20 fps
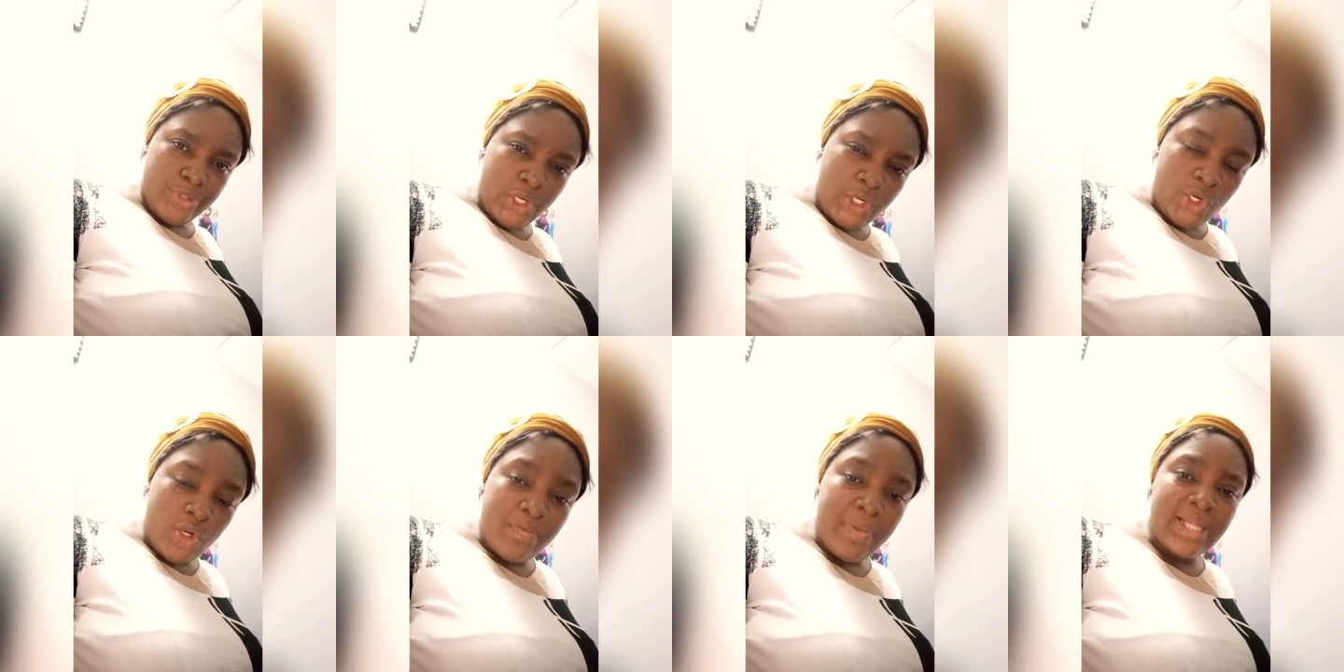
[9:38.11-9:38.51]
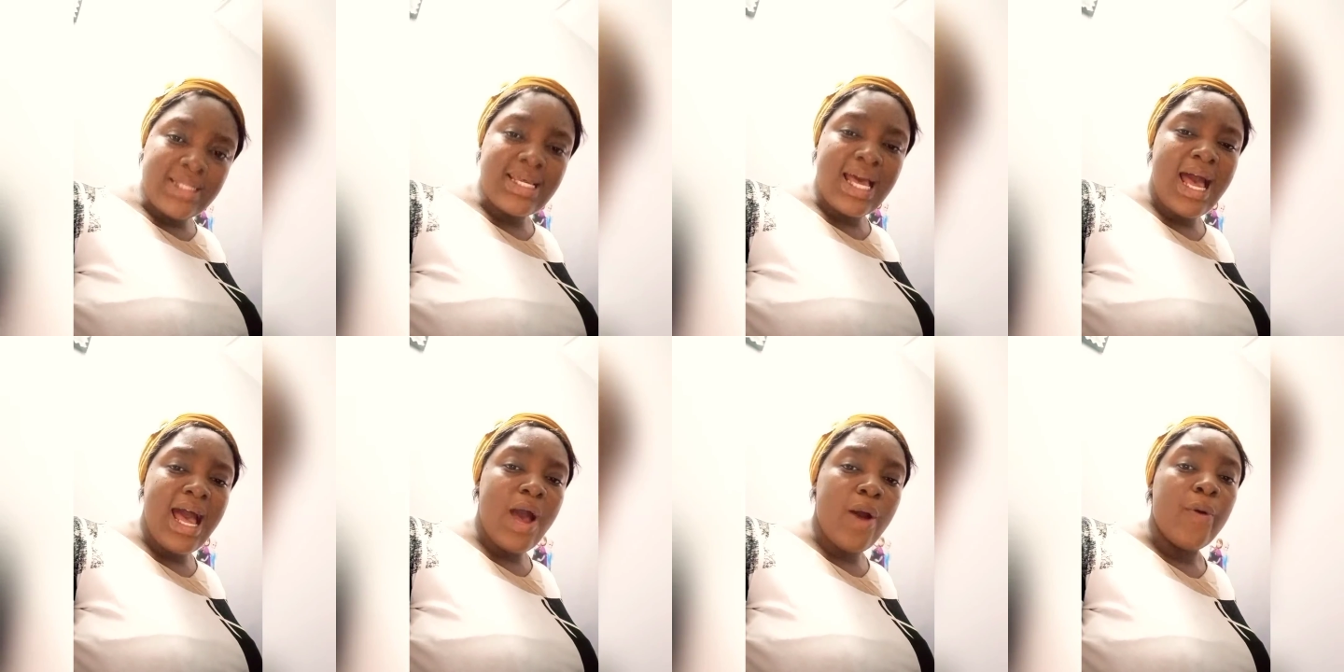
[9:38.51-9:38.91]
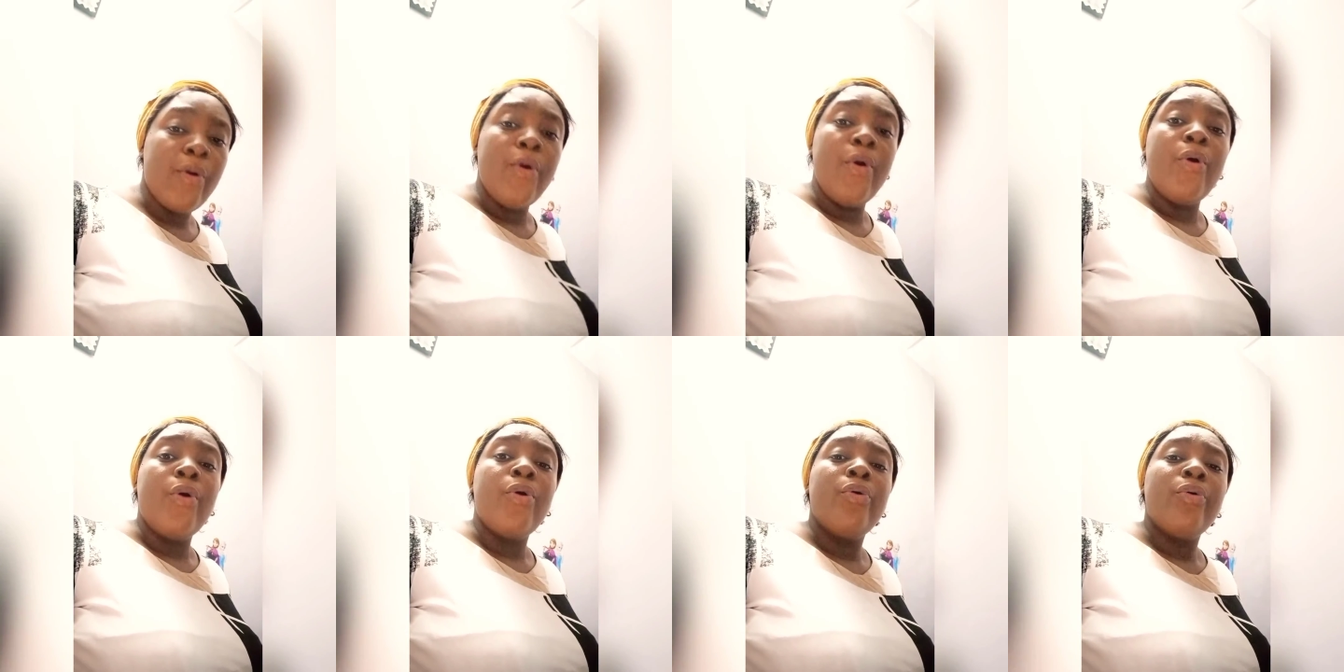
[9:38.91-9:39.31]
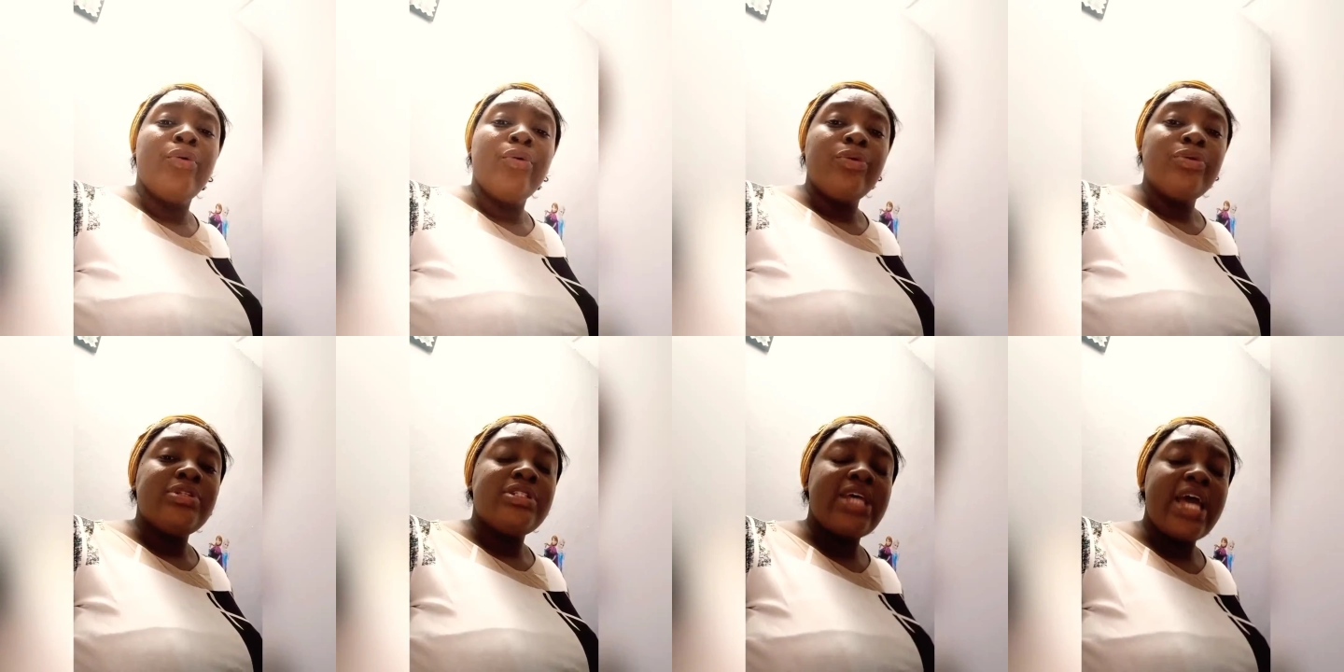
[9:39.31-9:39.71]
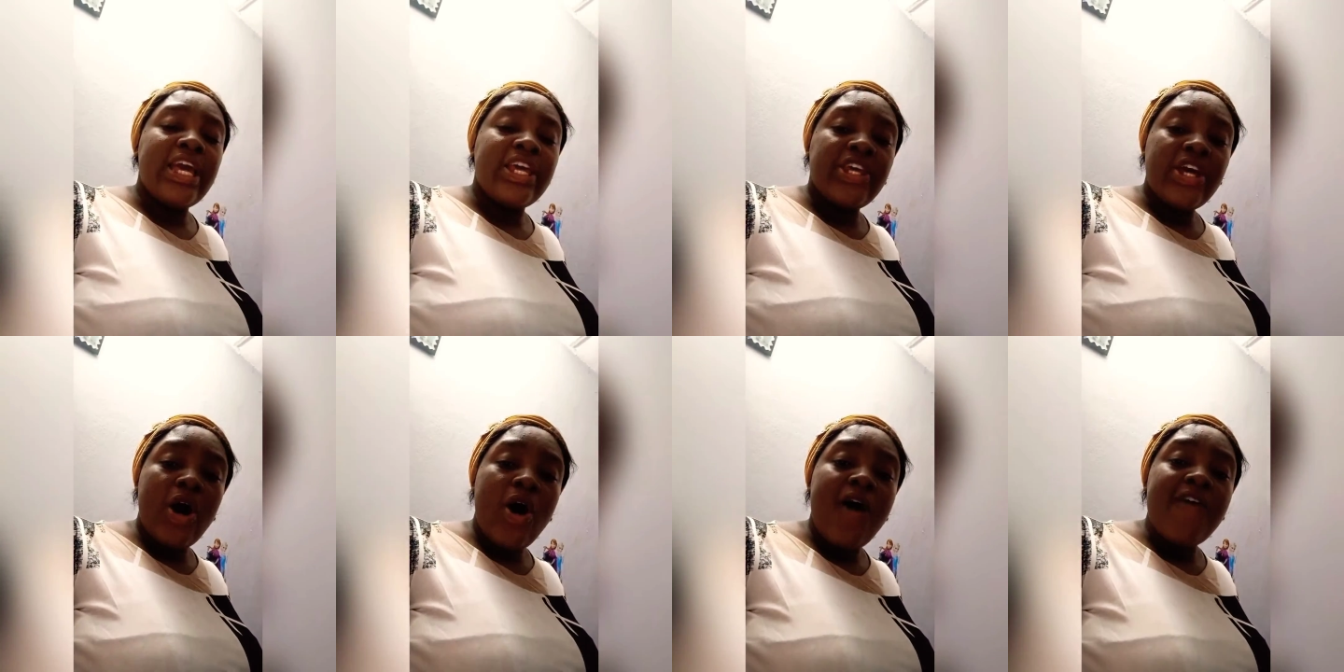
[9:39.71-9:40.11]
no matter how,
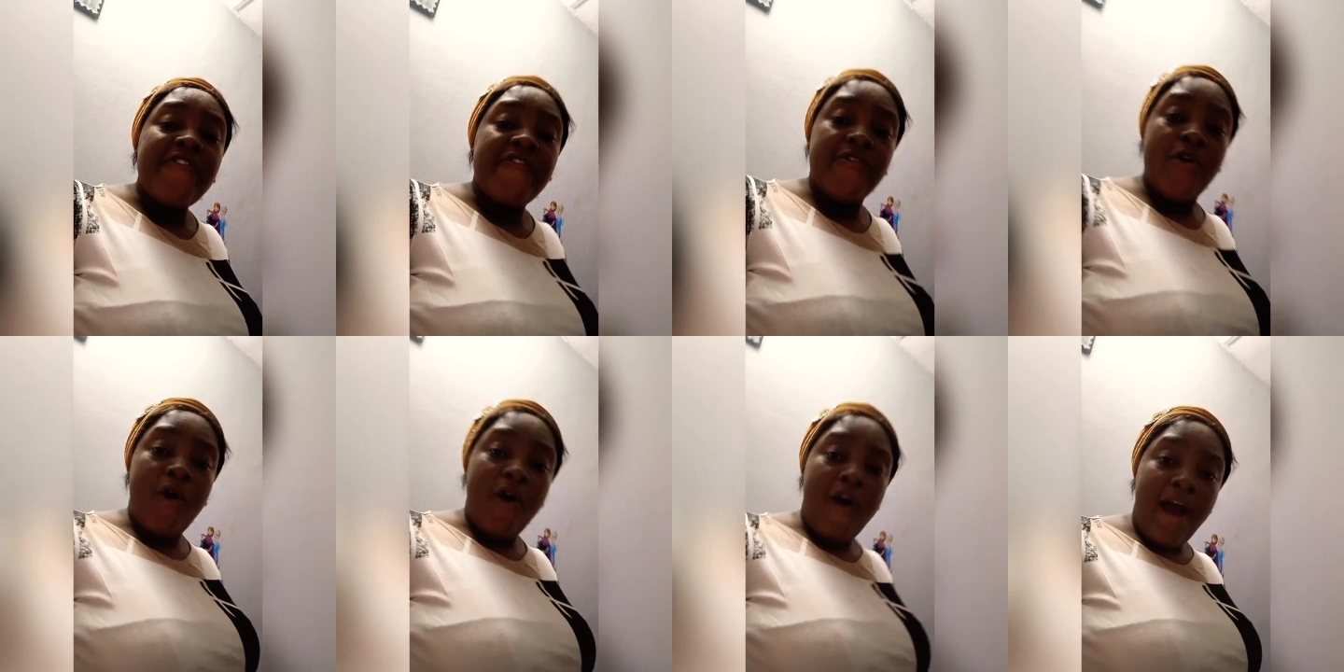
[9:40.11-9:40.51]
take off your